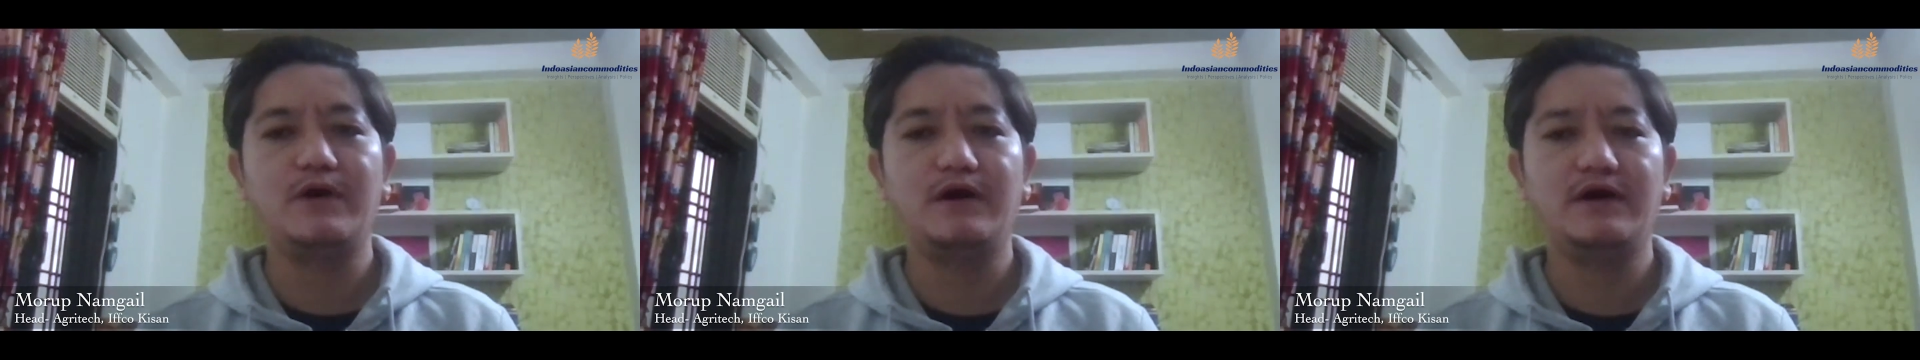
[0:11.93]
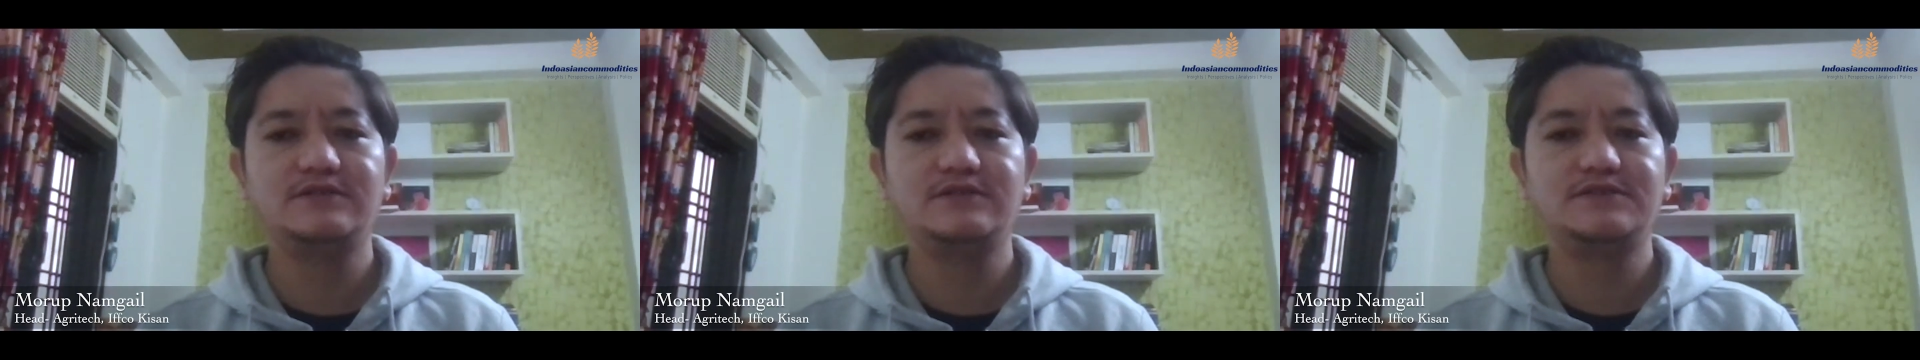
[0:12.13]

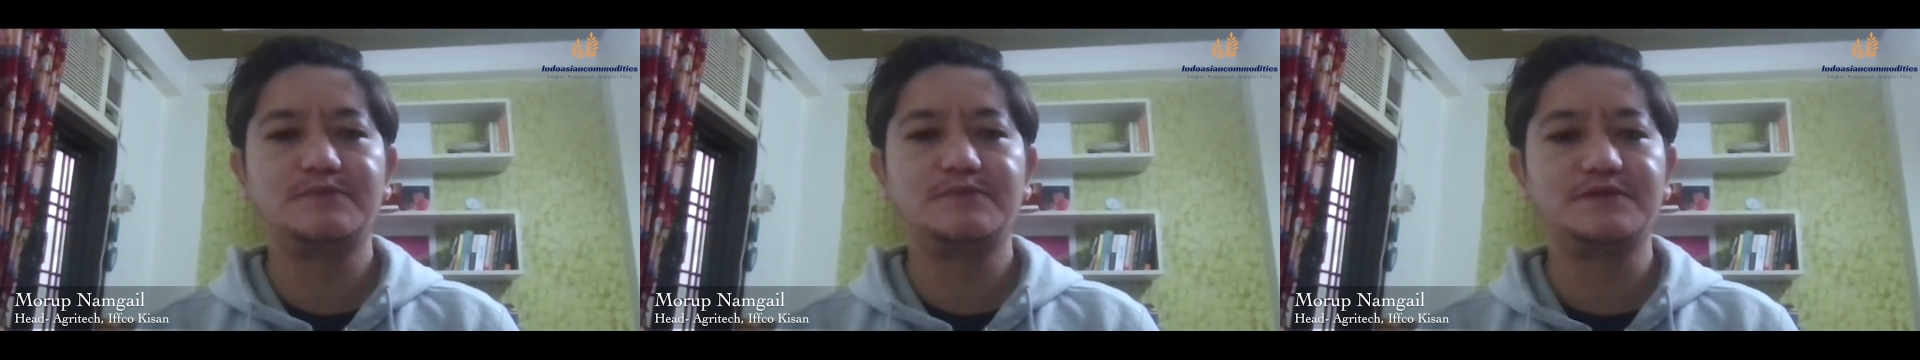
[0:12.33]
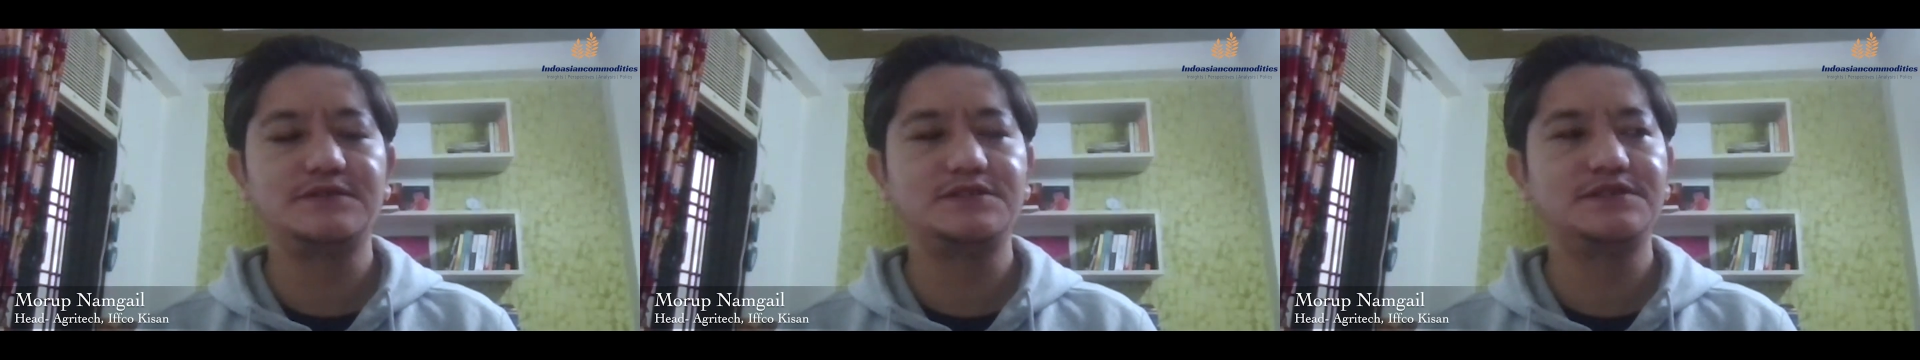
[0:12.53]

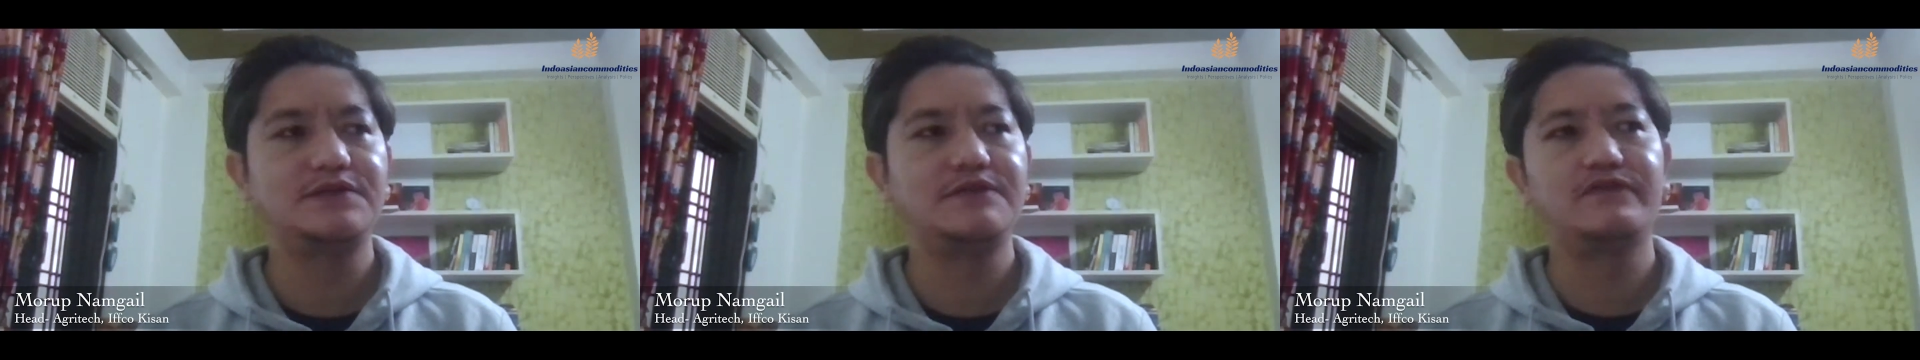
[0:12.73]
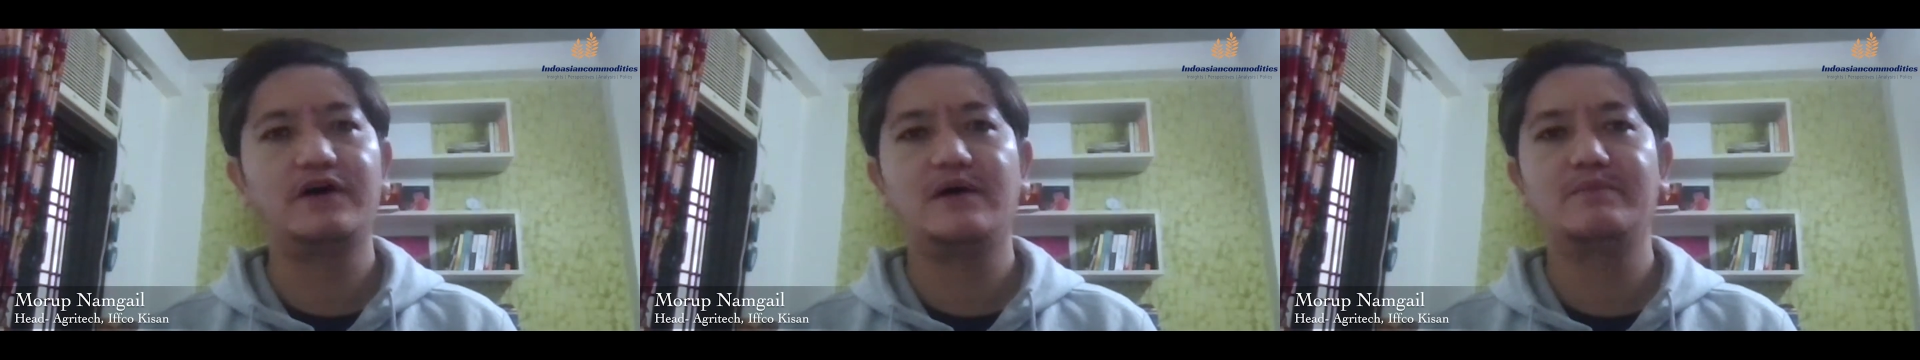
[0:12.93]
advanced
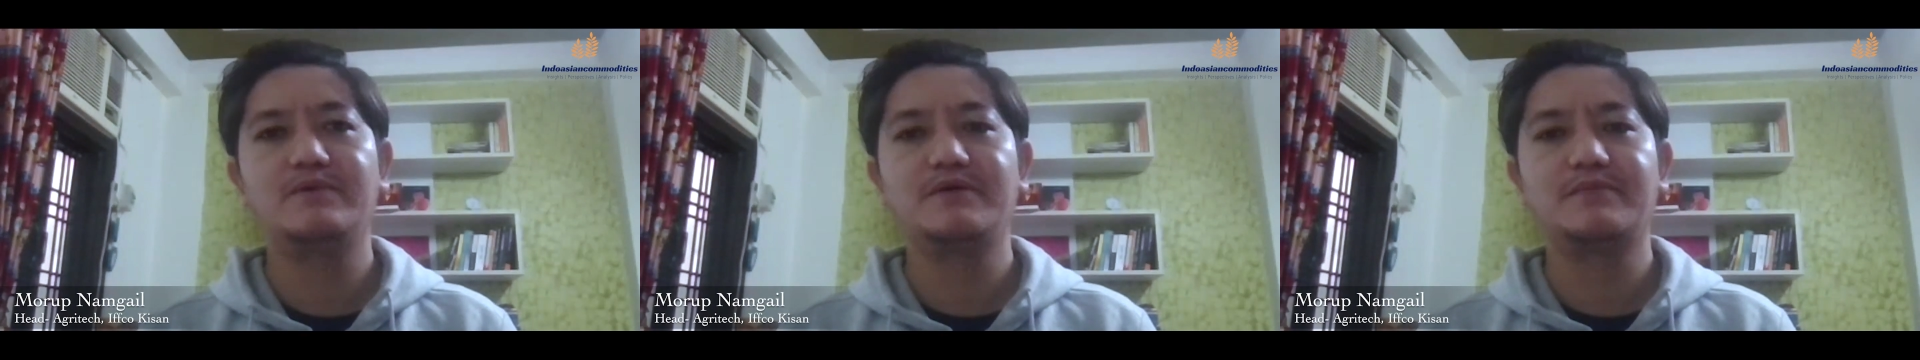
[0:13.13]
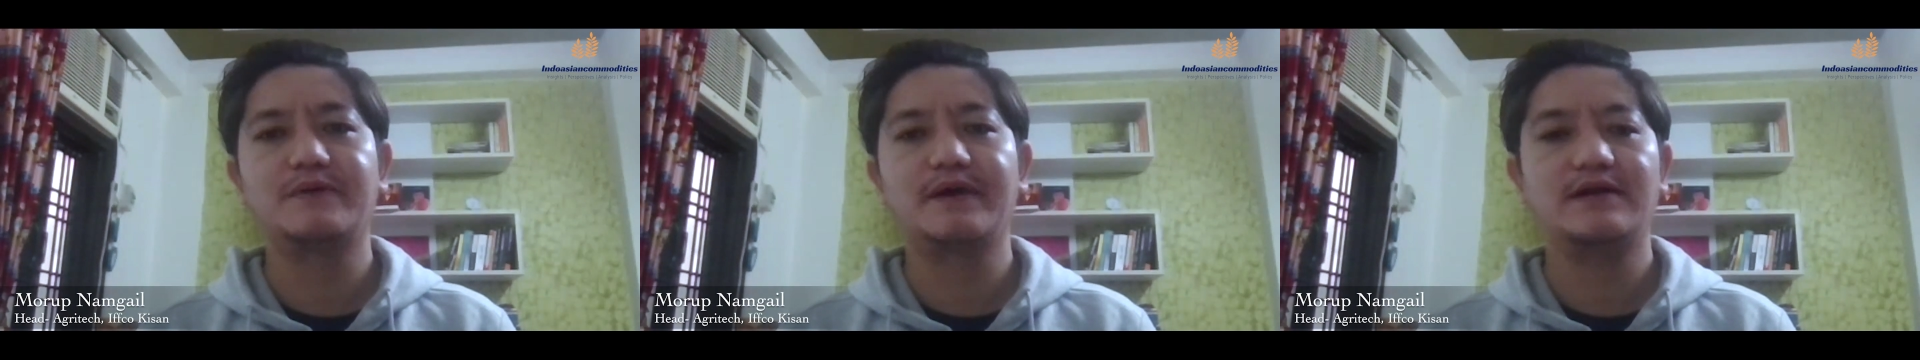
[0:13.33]
precision farming